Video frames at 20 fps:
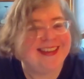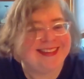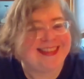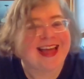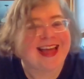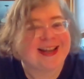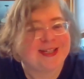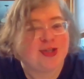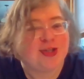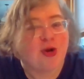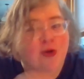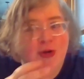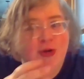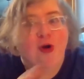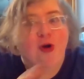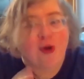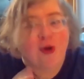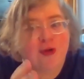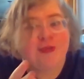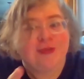that don't
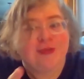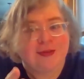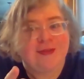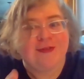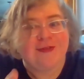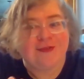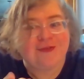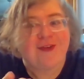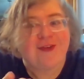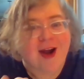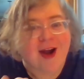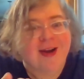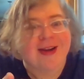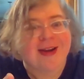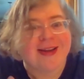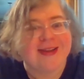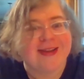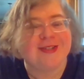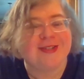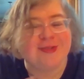go far
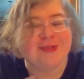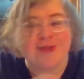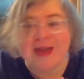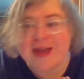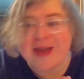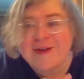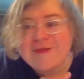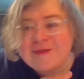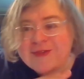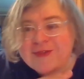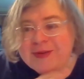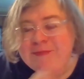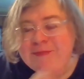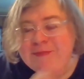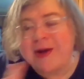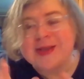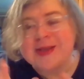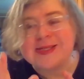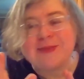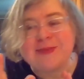into every
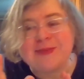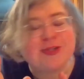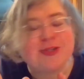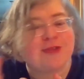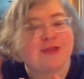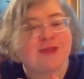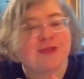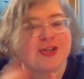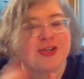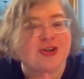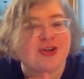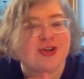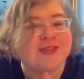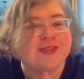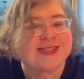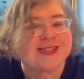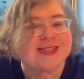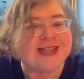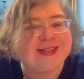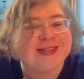possible direction of the
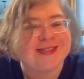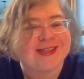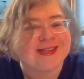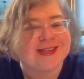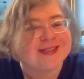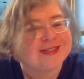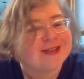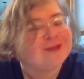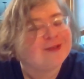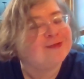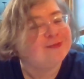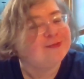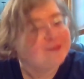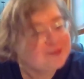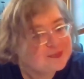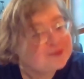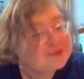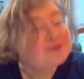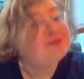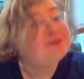senses. So
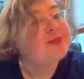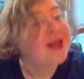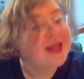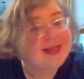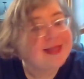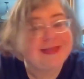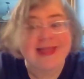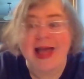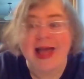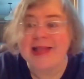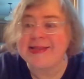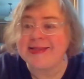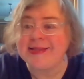yeah,